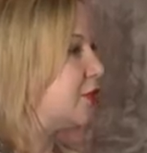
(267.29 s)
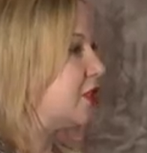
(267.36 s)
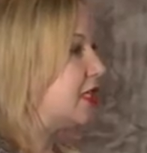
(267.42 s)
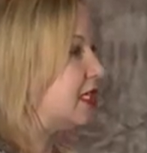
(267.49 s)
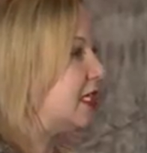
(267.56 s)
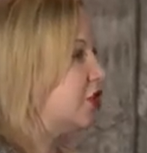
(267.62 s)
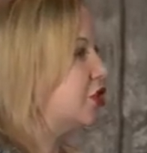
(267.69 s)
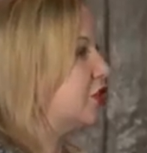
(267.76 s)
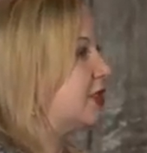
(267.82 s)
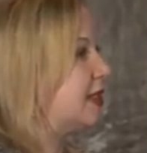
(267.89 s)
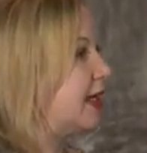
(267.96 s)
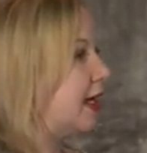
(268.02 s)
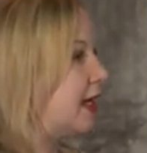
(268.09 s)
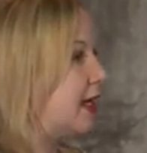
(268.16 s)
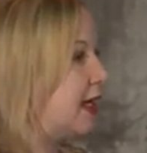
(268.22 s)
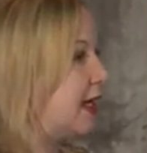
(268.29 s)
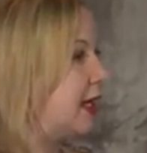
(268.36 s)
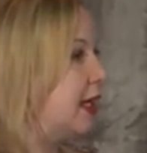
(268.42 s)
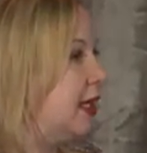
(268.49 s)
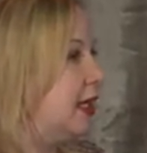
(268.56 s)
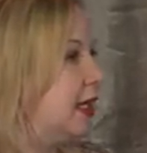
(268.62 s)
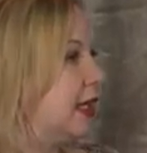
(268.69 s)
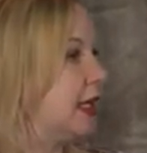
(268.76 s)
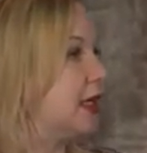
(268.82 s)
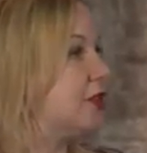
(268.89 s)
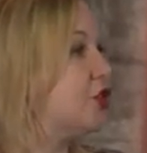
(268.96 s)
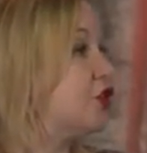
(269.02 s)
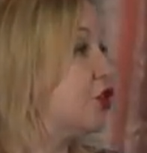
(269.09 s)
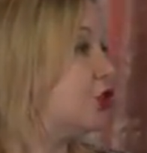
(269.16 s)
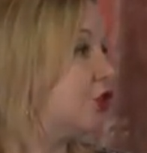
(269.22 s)
for teachers' learning linked
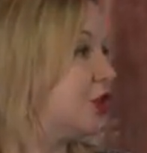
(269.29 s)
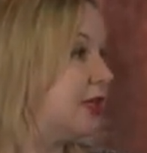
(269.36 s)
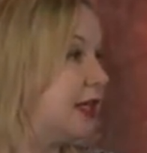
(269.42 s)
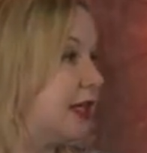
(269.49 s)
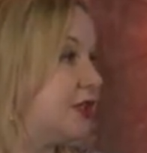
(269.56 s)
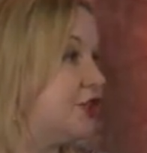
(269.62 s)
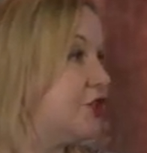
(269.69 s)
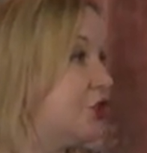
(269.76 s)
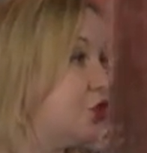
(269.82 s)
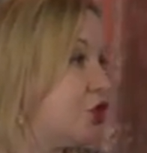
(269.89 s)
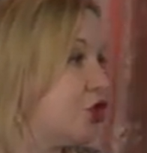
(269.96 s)
to your needs, your